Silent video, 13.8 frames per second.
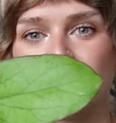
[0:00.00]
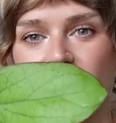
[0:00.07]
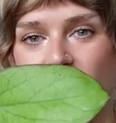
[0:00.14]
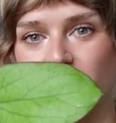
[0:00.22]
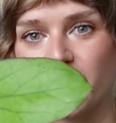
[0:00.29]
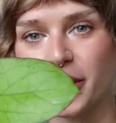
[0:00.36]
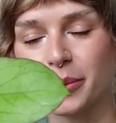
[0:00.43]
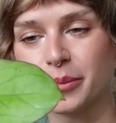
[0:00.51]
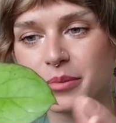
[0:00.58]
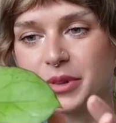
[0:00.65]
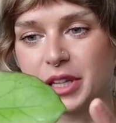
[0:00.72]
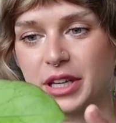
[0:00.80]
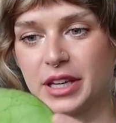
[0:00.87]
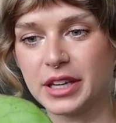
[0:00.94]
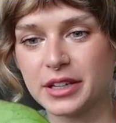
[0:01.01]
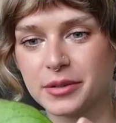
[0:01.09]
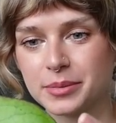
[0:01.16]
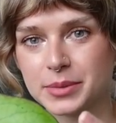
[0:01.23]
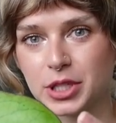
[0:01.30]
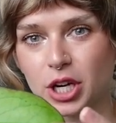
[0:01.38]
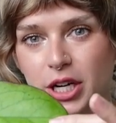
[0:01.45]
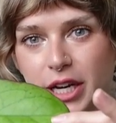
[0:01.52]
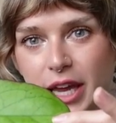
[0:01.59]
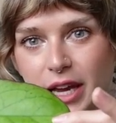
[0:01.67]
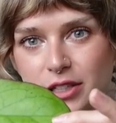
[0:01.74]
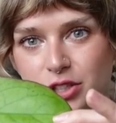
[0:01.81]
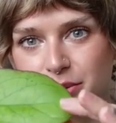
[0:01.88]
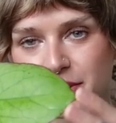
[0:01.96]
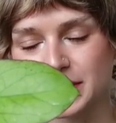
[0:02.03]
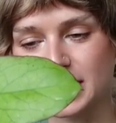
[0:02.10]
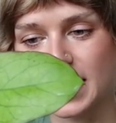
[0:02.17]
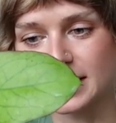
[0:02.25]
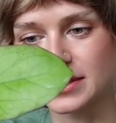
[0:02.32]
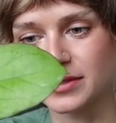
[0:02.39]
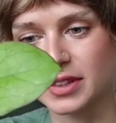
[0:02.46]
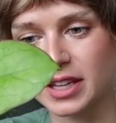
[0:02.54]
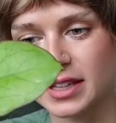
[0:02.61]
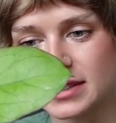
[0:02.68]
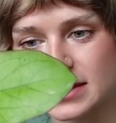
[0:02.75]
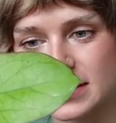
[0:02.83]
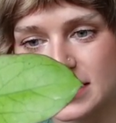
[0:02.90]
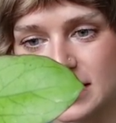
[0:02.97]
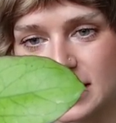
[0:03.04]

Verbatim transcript: fathom the gargantuan size of these.